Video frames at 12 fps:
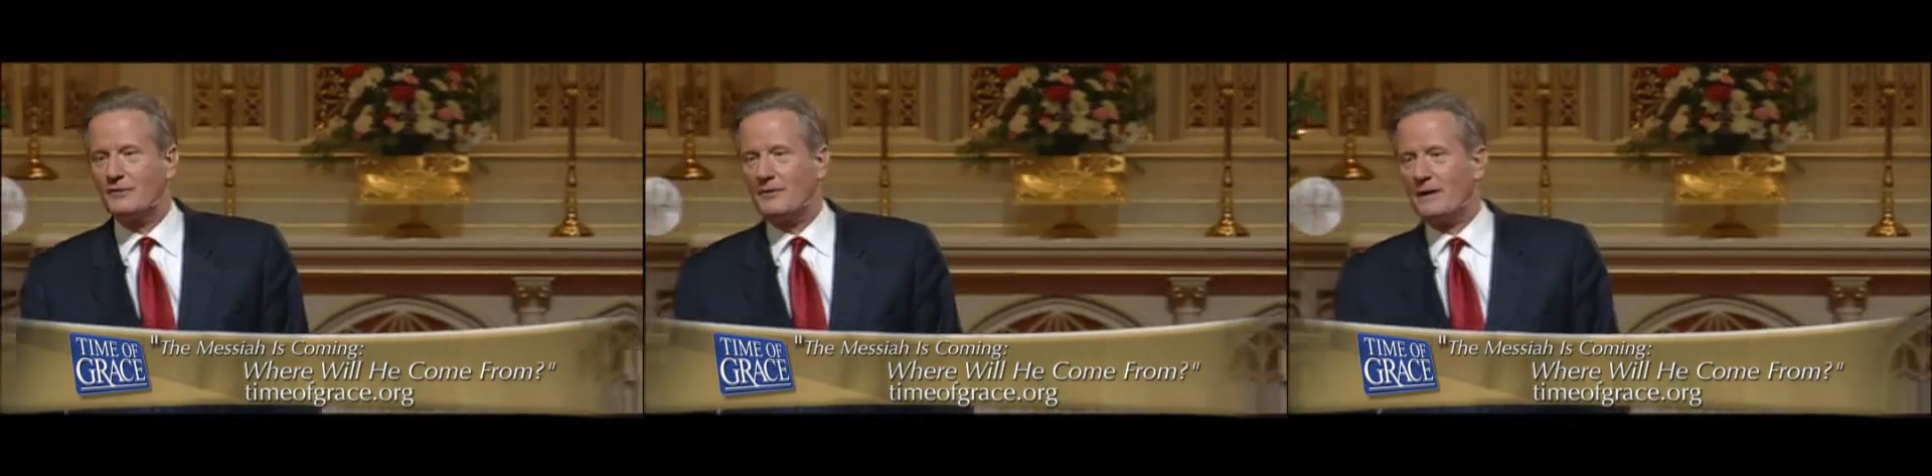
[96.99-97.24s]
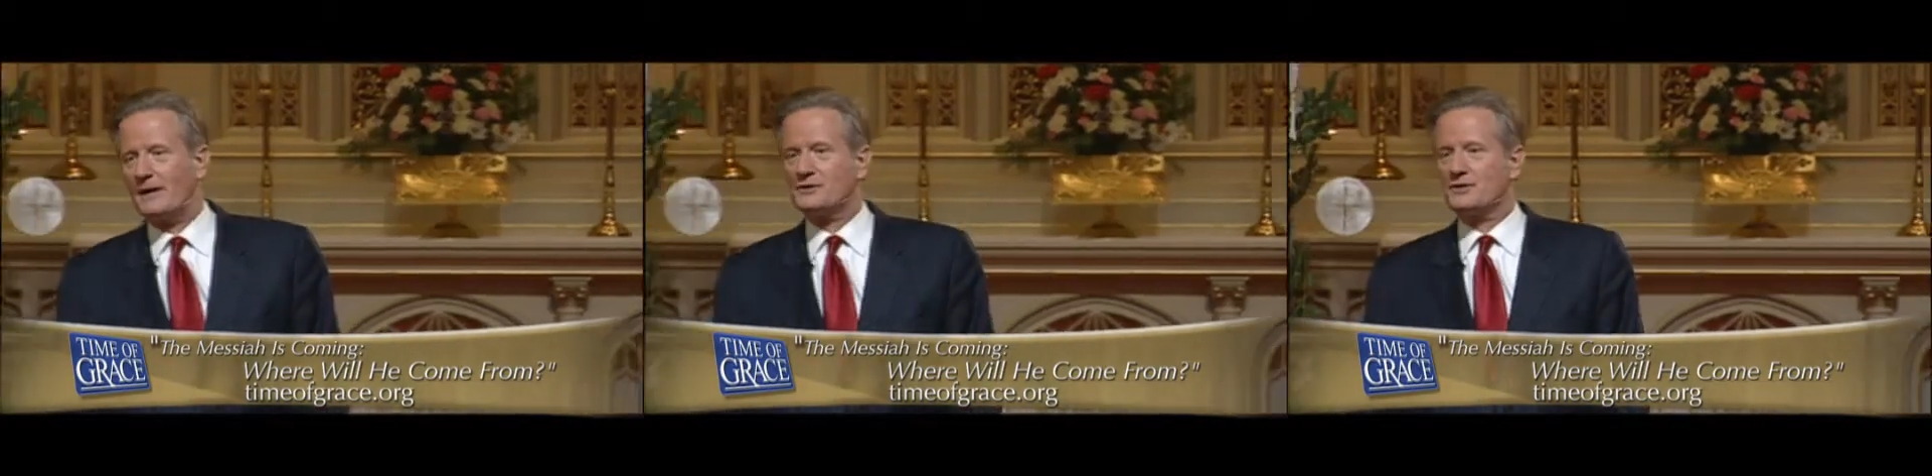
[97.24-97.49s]

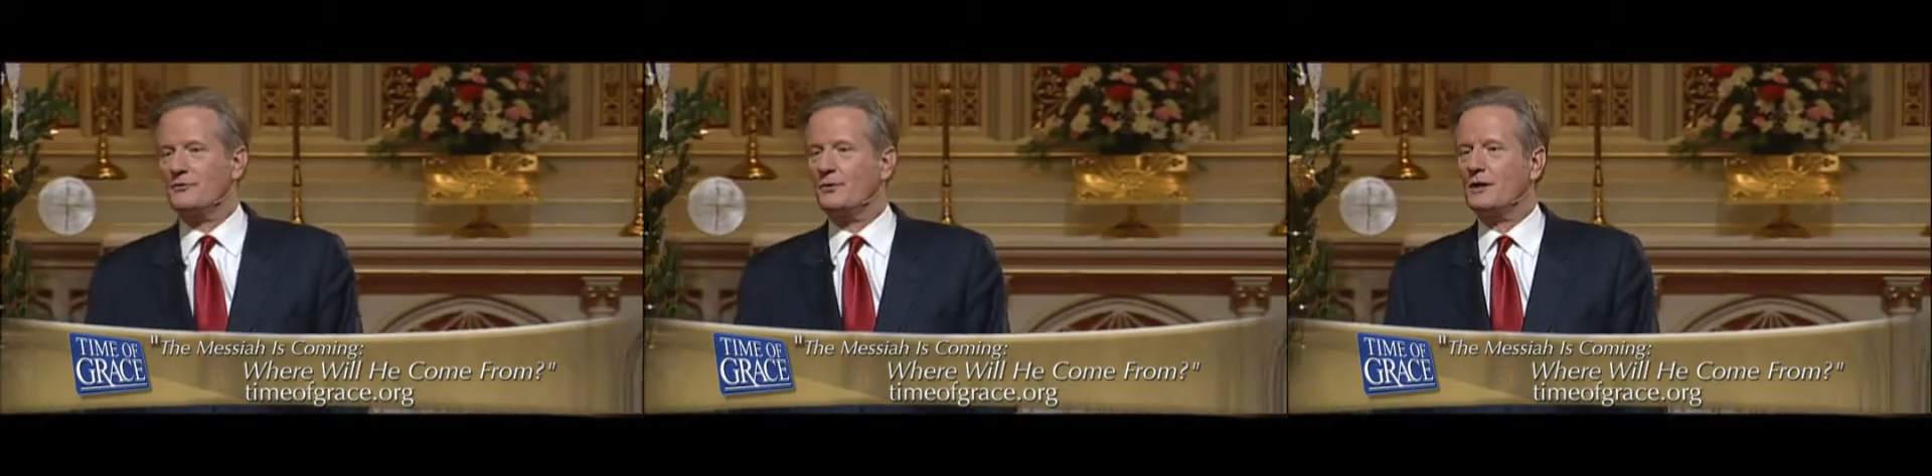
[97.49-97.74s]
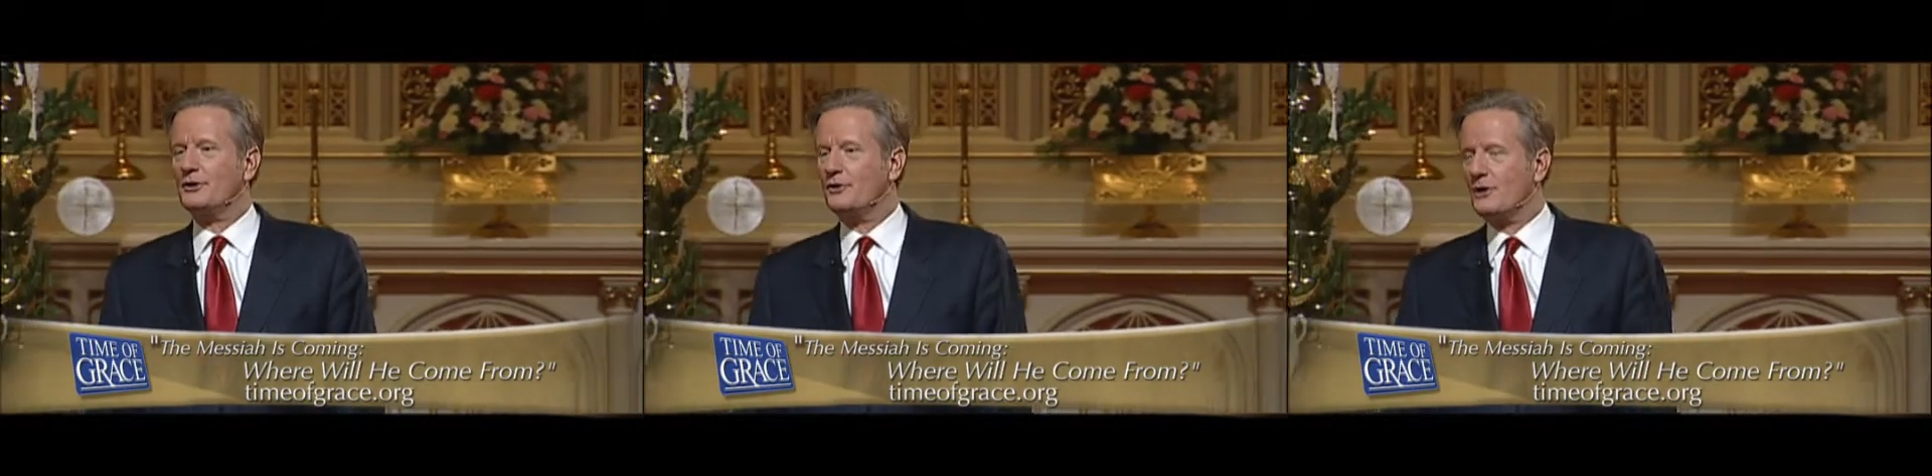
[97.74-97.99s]
imagine
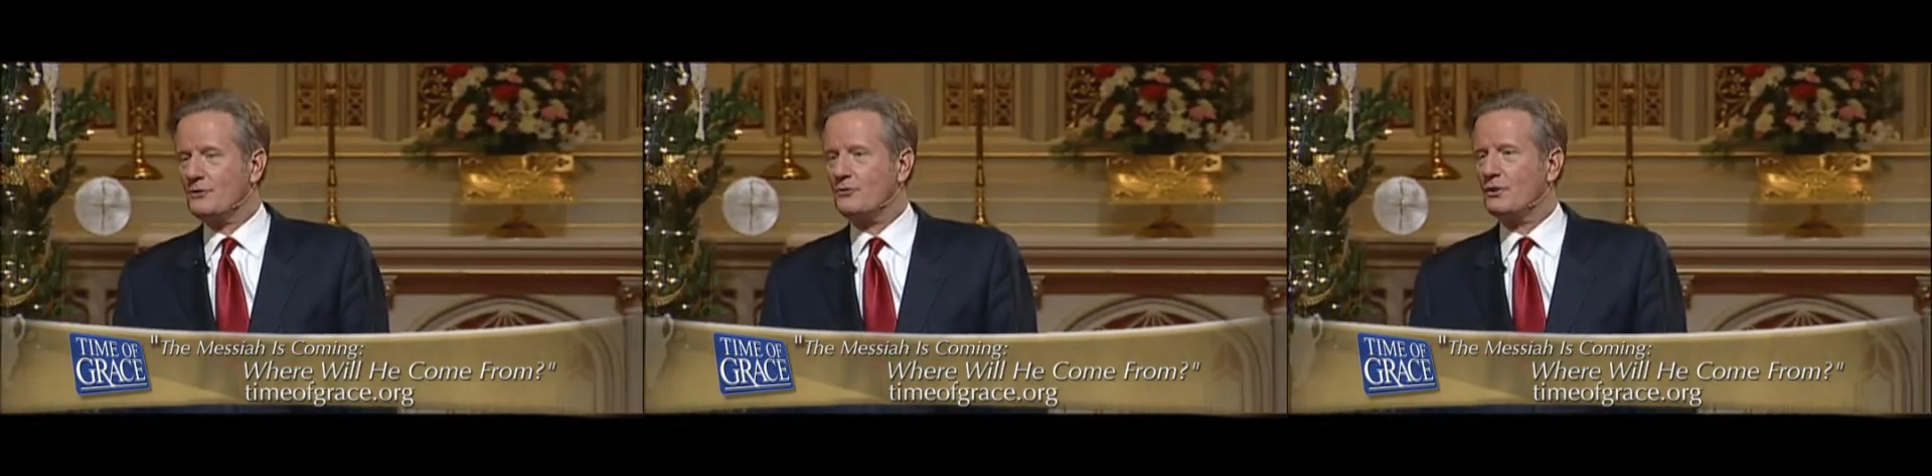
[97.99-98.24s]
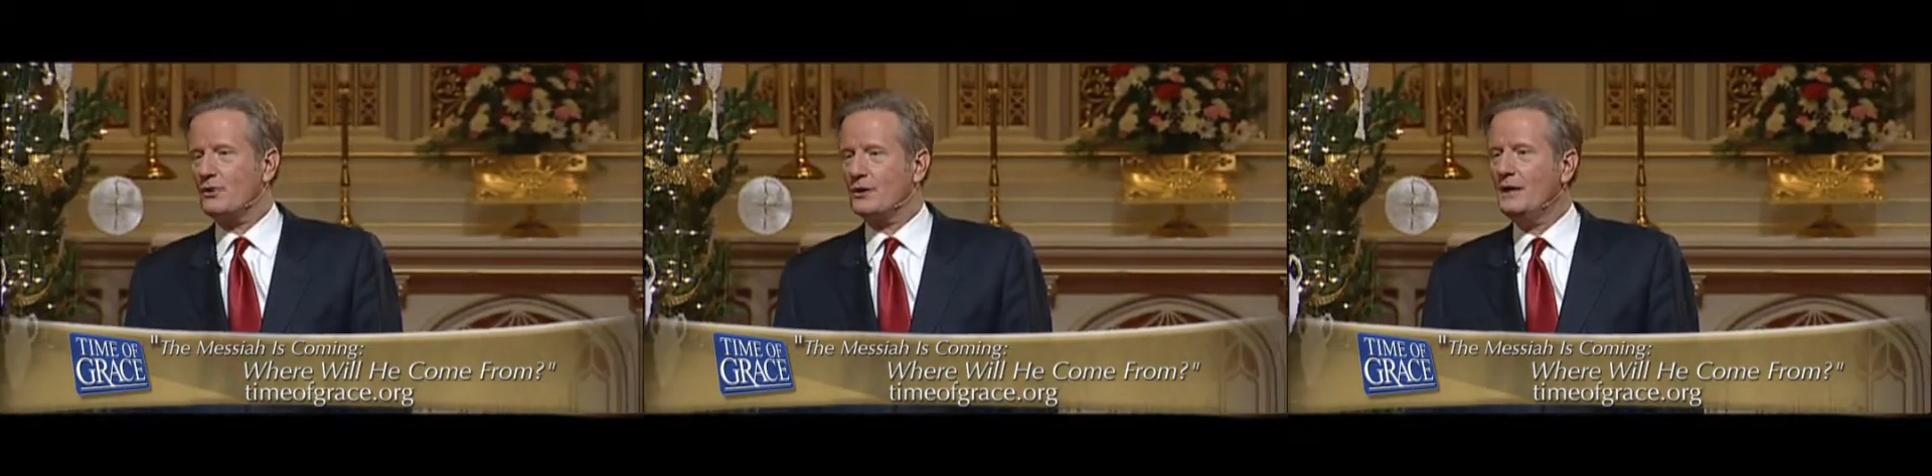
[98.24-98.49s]
while you're on the
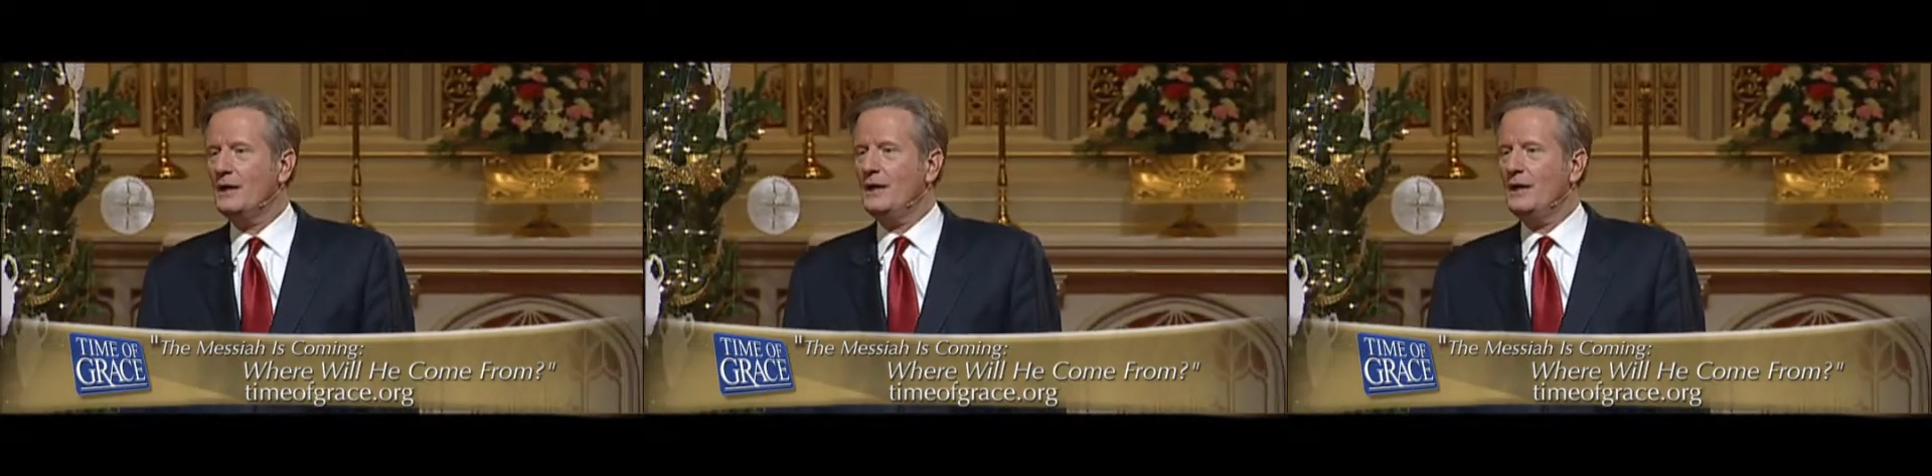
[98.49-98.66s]
road.